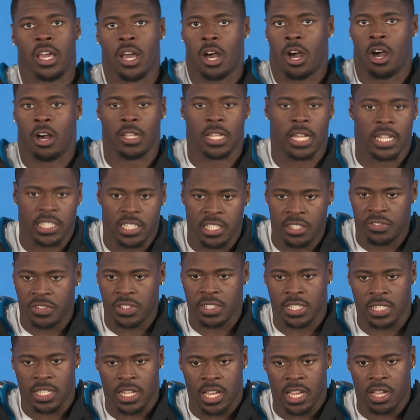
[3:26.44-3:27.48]
all our
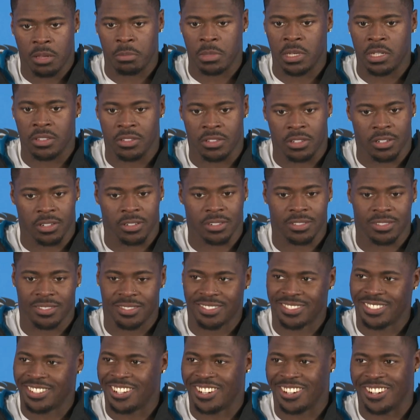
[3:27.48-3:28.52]
defensive line meetings are
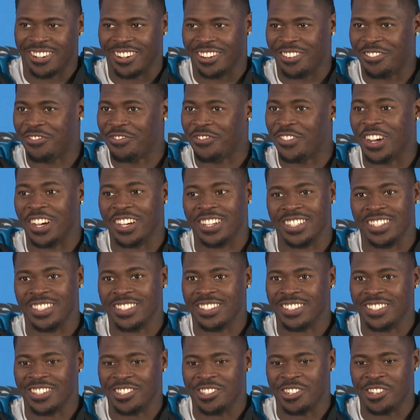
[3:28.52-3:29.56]
are funny,
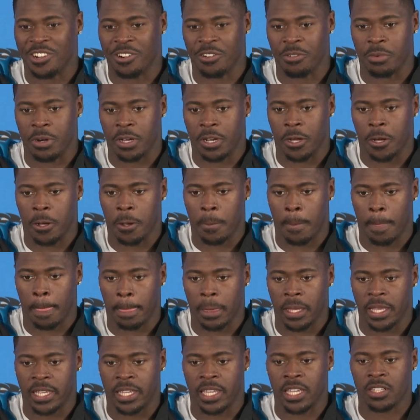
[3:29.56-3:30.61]
you know. But um,
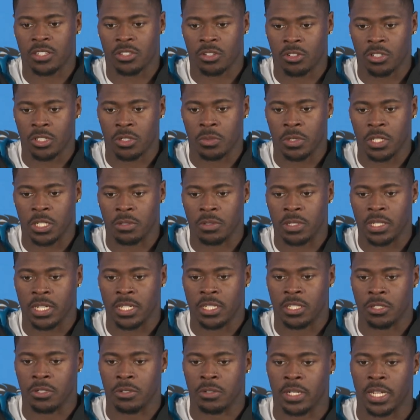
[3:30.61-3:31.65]
he gets on you when you need
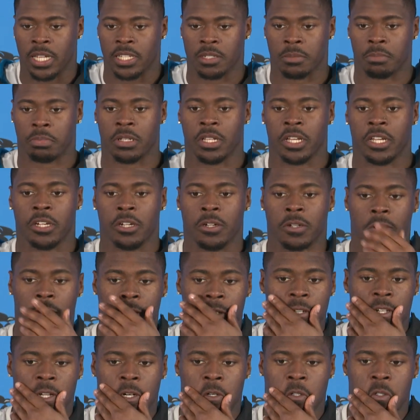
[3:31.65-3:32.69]
to, and as a player,
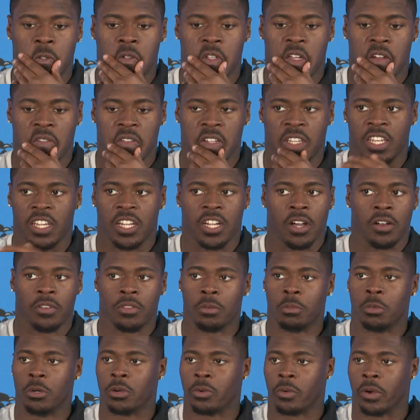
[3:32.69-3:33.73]
you know, you never get
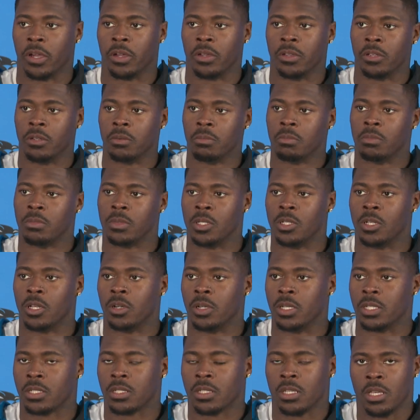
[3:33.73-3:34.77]
comfortable around him. You know,
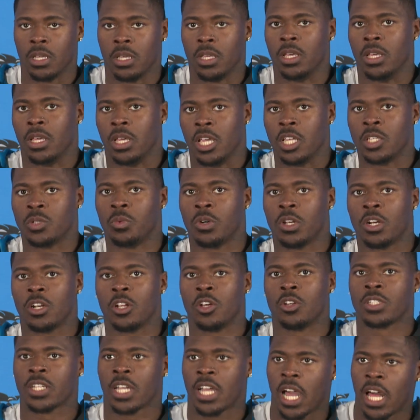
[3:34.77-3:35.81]
it's it's one of
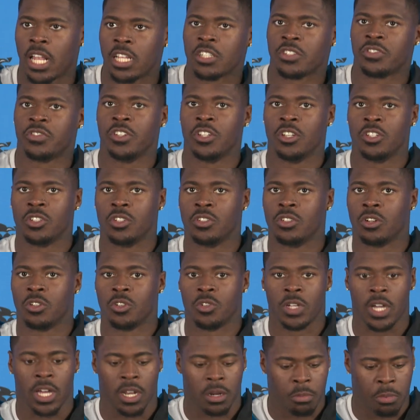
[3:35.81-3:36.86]
those college fields. You know,
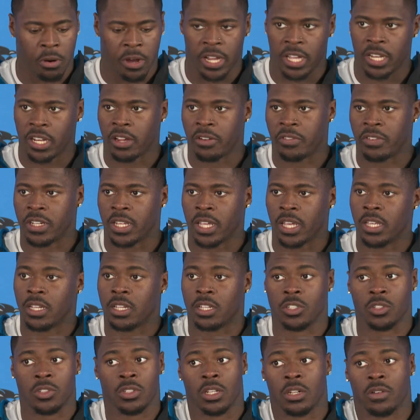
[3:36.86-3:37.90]
you got to bring it every day
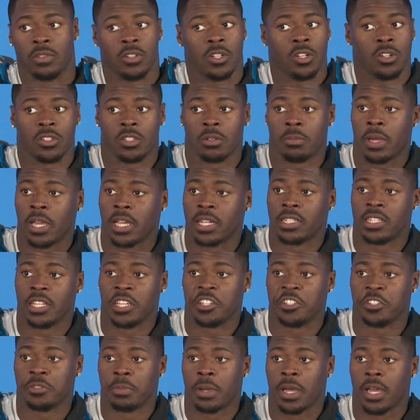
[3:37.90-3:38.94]
because you never know somebody could take
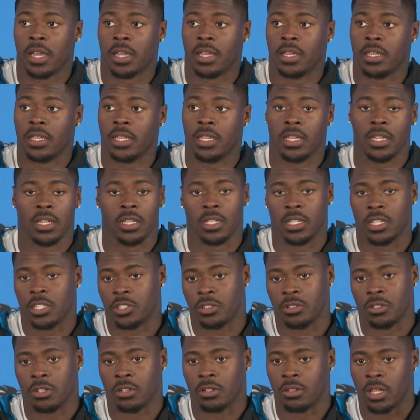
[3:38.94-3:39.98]
your spot, and he'll let
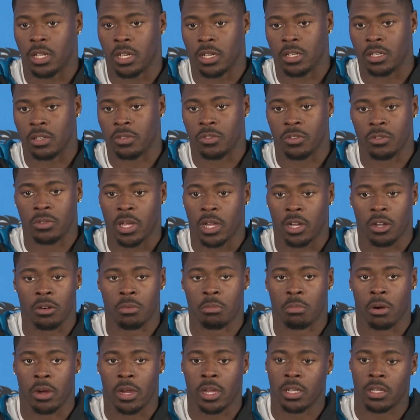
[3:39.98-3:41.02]
you know like if you're not gonna
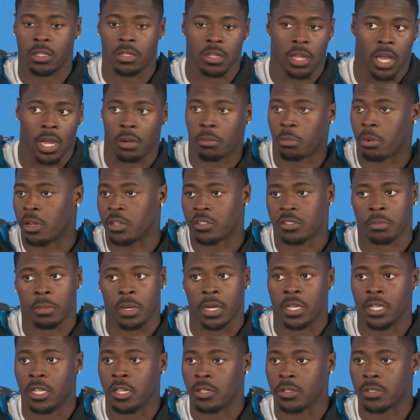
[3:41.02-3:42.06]
bring it, I could bring
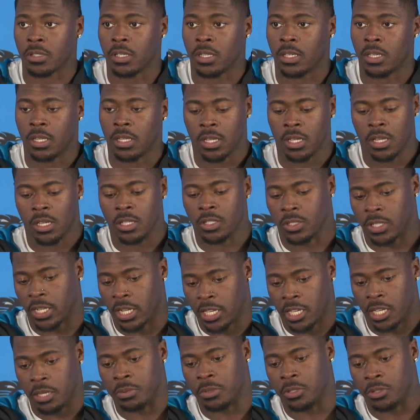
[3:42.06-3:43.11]
somebody else. So that
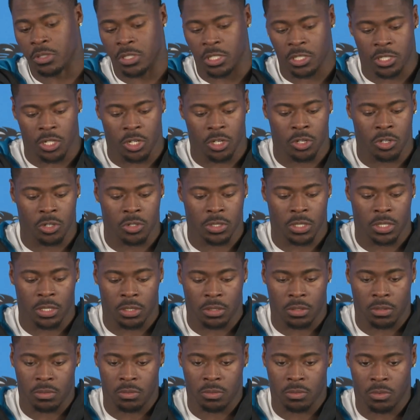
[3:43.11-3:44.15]
keeps you on your toes,
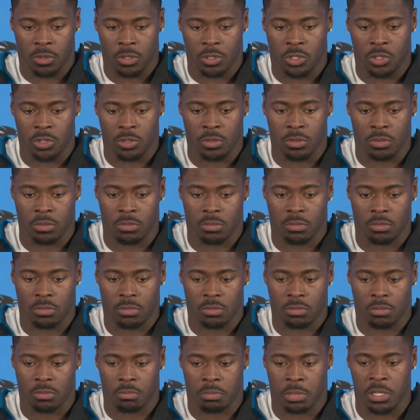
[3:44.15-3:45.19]
and once you
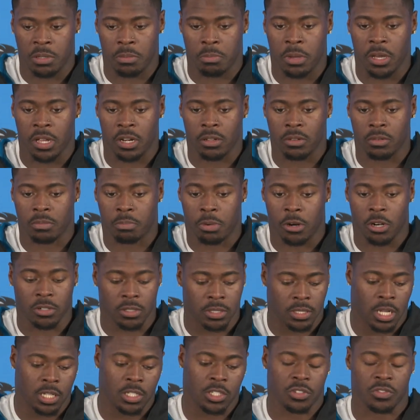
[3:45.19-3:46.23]
be a better
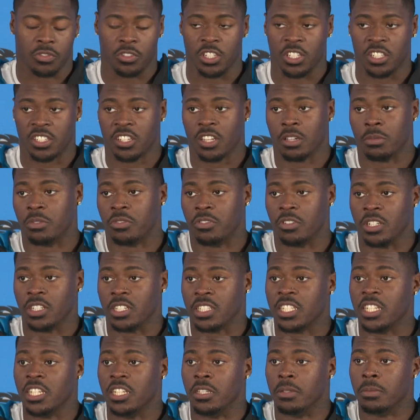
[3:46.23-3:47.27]
person, not just for yourself, but for this
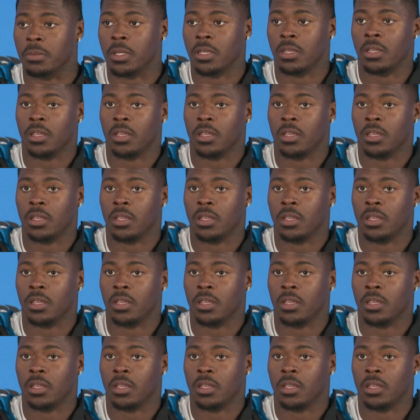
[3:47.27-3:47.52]
team.